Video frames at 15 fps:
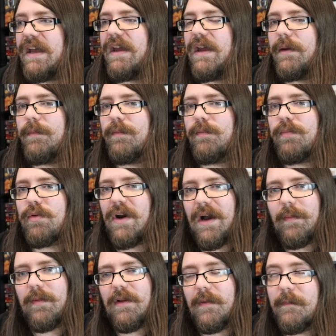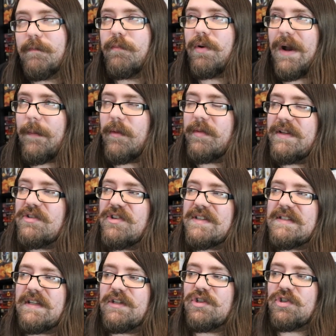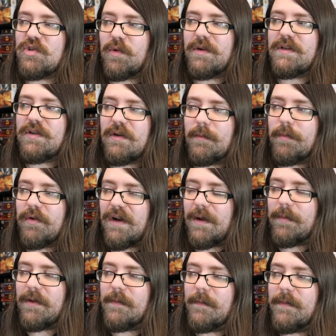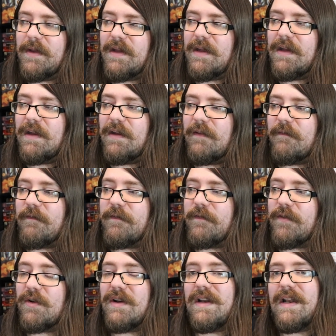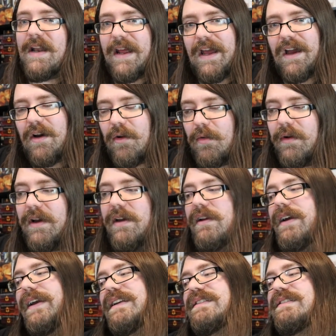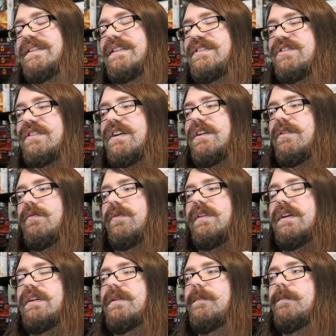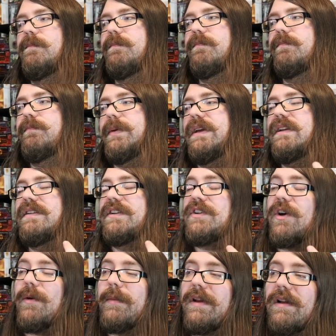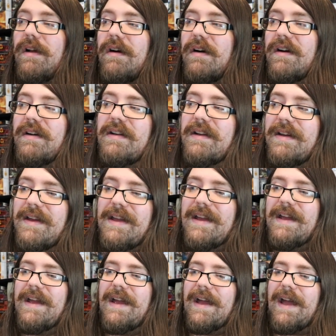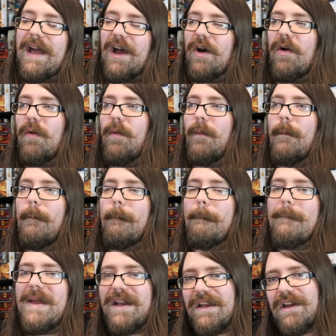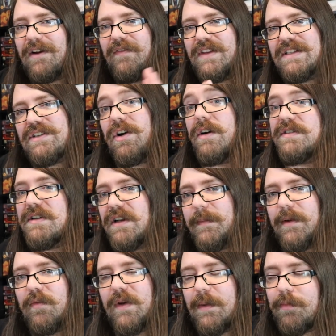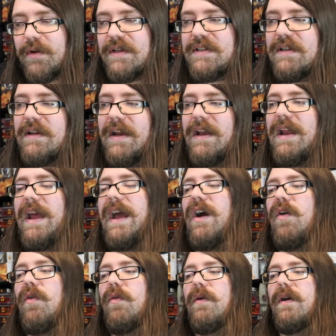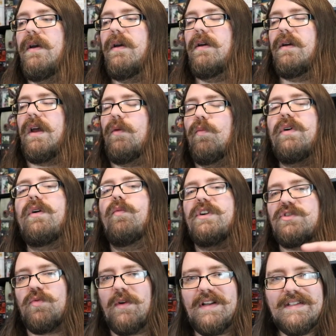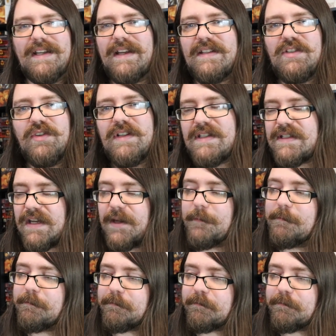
a problem. Probably just a short-term problem for now. I guess it's gonna really be determinate on how many of these cards are going to be reprinted and how and, and which ones I guess you could say.